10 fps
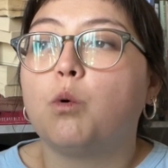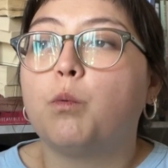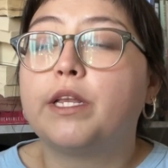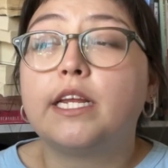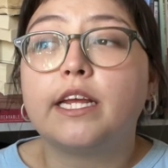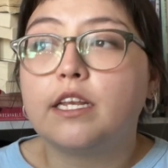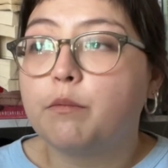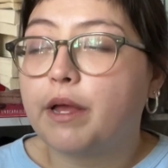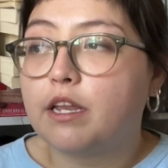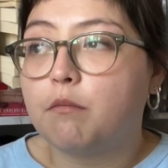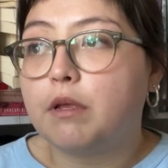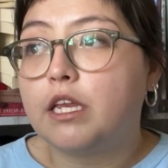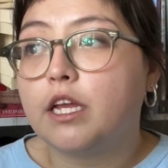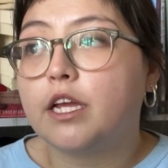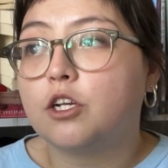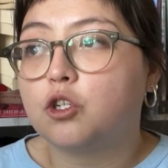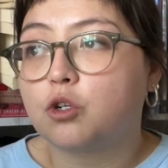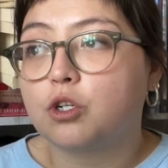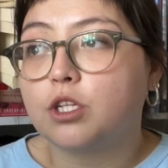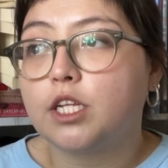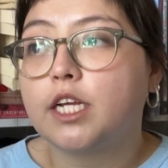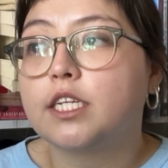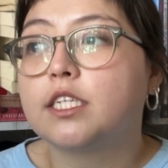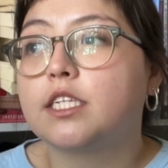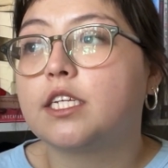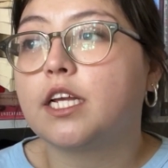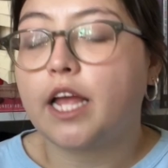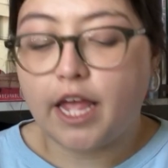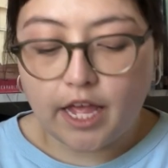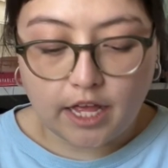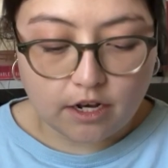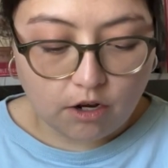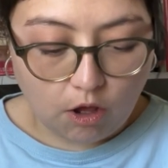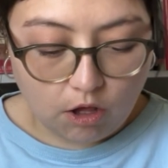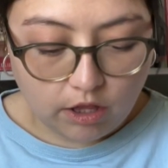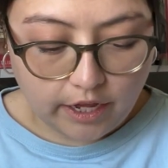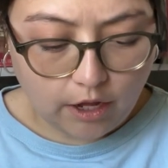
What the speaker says: we need independent media and journalists and like